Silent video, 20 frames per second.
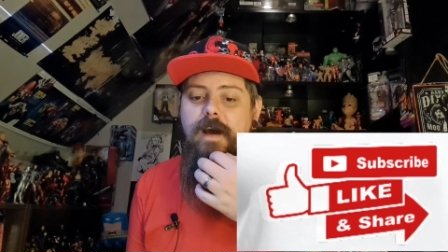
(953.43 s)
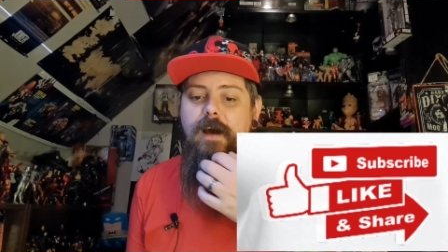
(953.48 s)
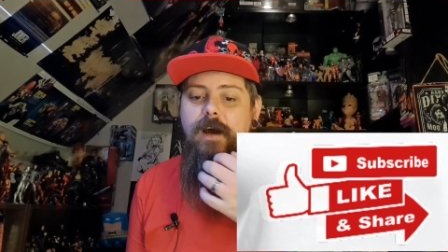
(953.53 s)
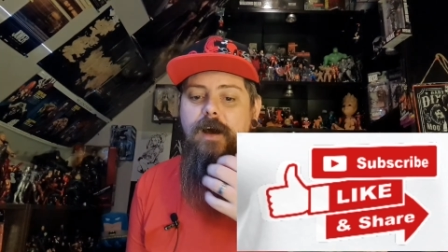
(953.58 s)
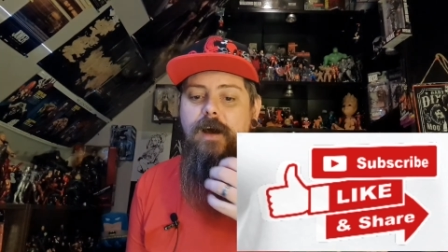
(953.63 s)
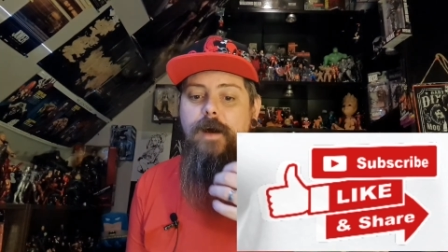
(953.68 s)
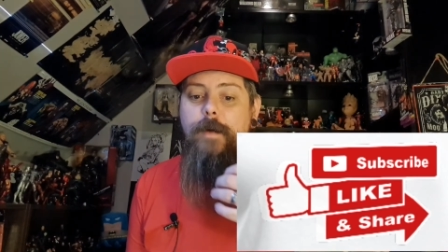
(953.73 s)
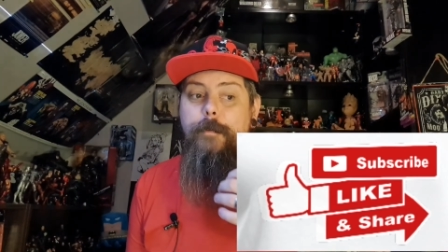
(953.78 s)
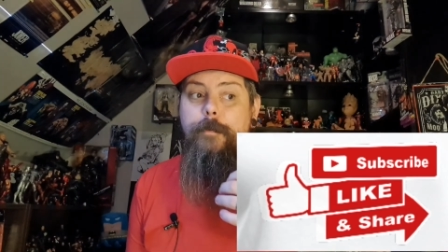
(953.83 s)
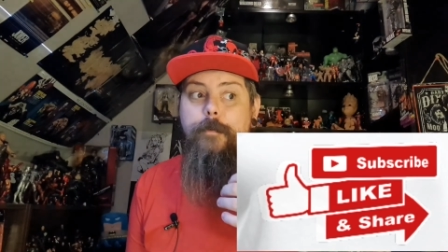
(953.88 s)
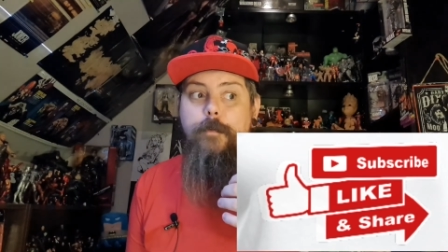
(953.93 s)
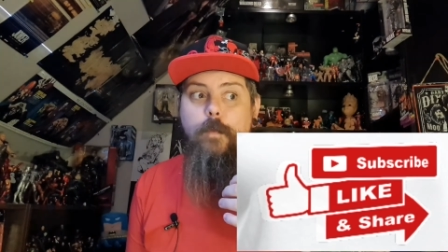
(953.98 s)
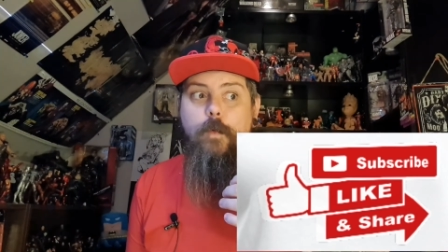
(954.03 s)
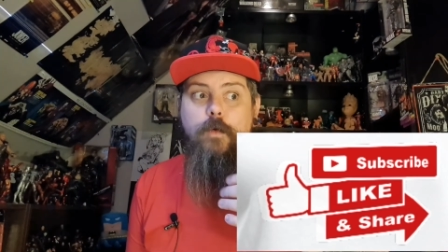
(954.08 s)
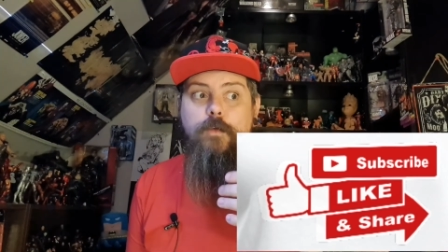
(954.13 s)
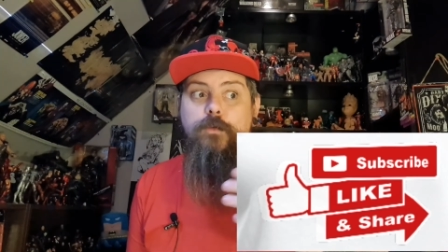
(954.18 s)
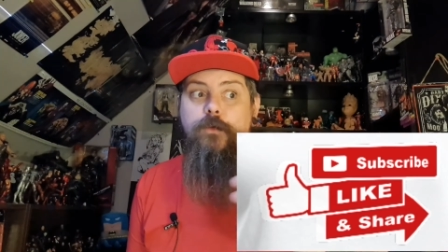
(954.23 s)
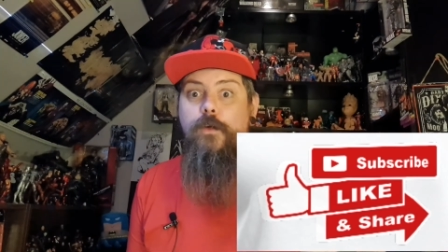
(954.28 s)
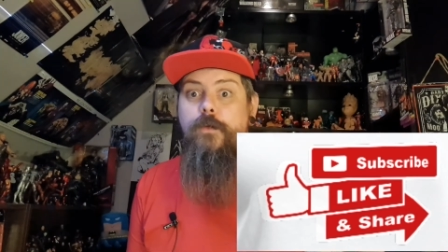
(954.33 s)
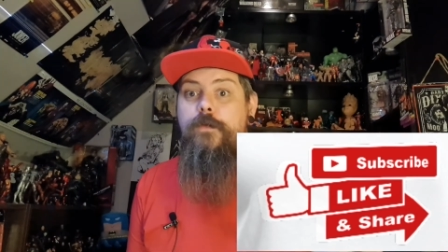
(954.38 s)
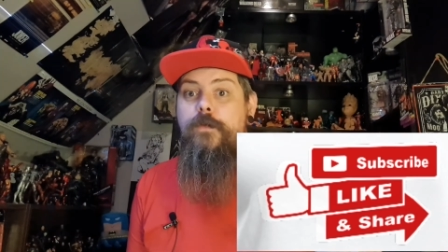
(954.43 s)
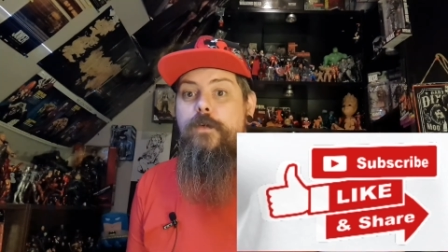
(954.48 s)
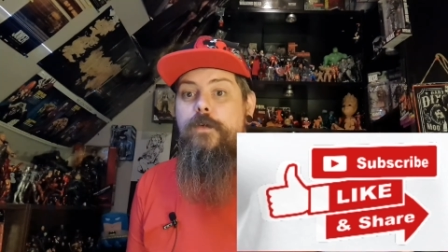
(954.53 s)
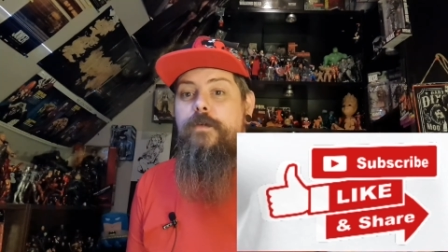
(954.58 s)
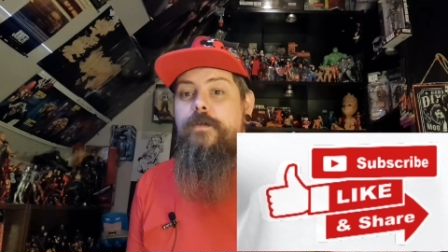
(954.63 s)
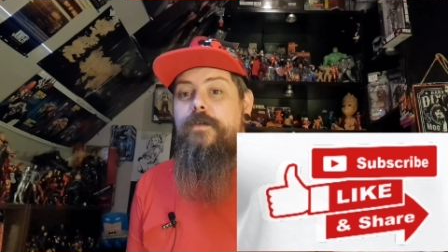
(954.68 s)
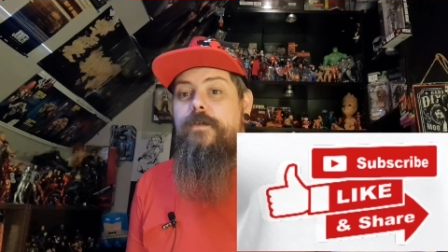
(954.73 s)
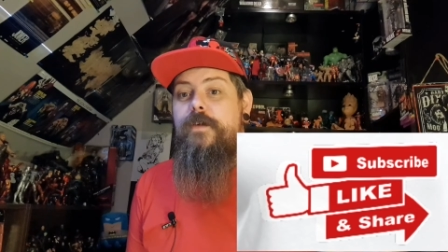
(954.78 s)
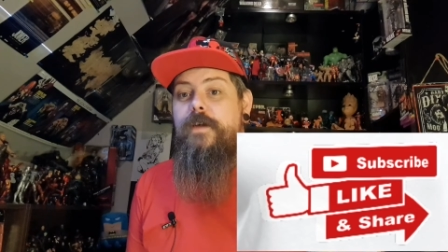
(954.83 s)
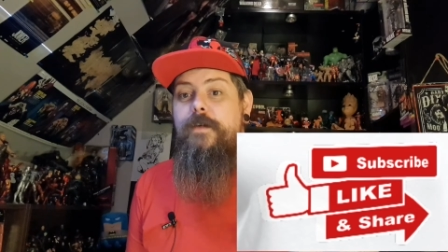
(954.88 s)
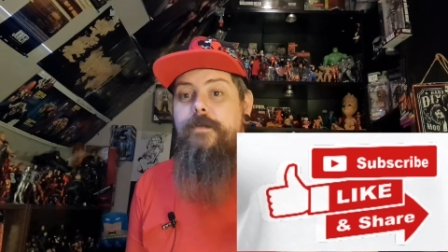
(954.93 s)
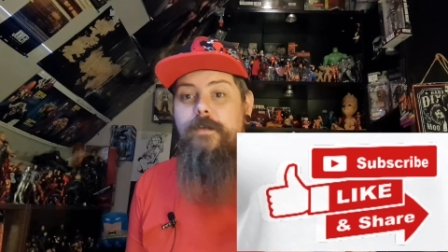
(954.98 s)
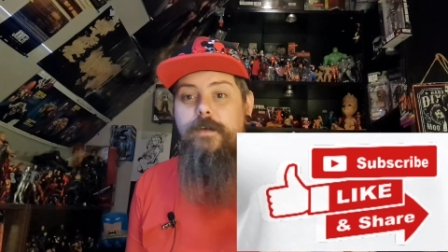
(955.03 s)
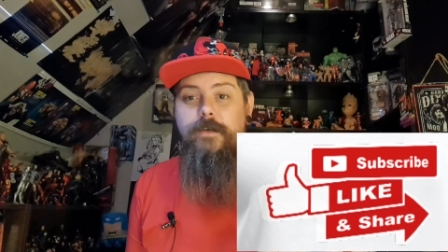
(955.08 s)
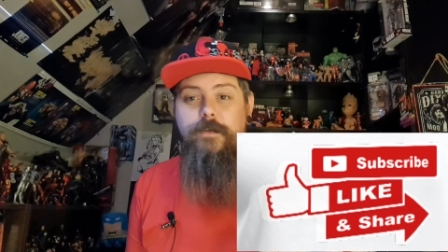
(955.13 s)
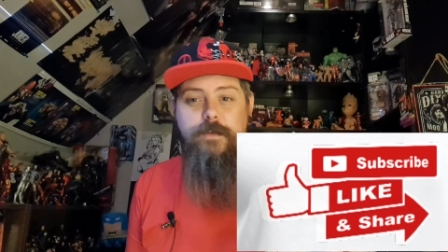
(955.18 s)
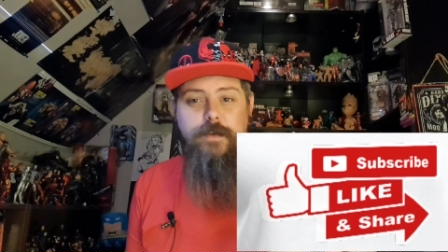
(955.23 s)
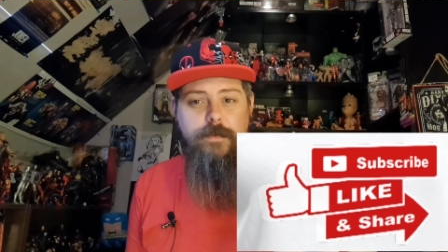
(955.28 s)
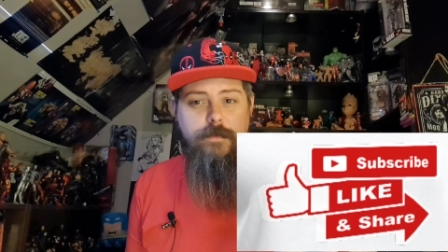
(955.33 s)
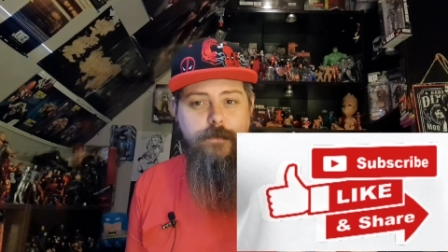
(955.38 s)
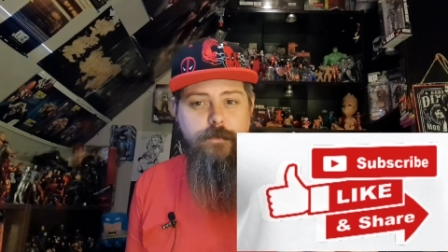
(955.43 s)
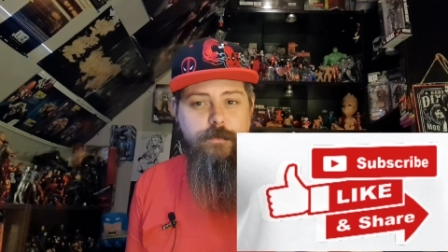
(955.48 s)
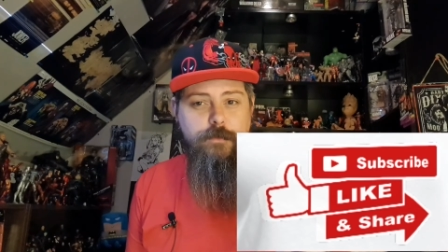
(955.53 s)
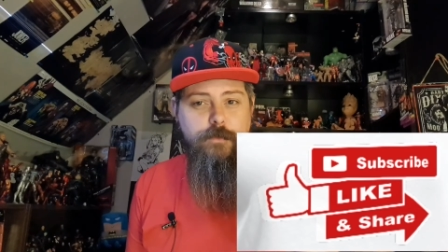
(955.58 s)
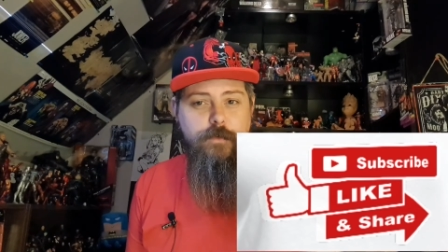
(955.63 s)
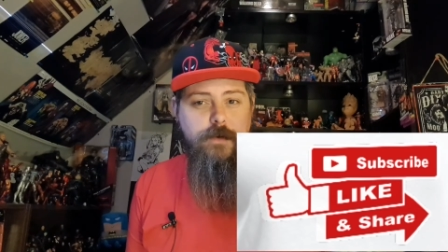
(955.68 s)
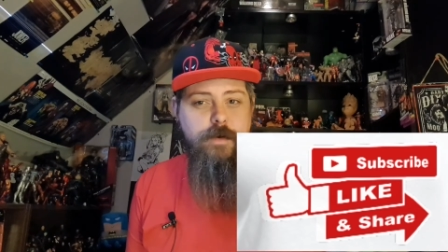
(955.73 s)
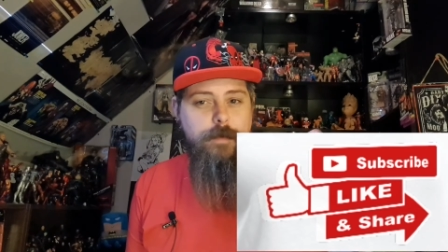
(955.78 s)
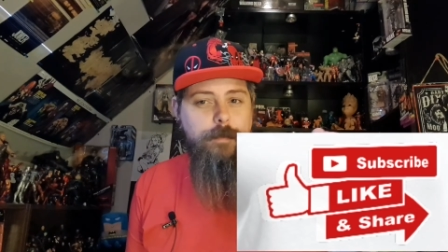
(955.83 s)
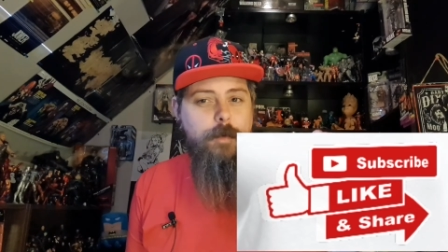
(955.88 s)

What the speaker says: Was good versus evil instead of a straight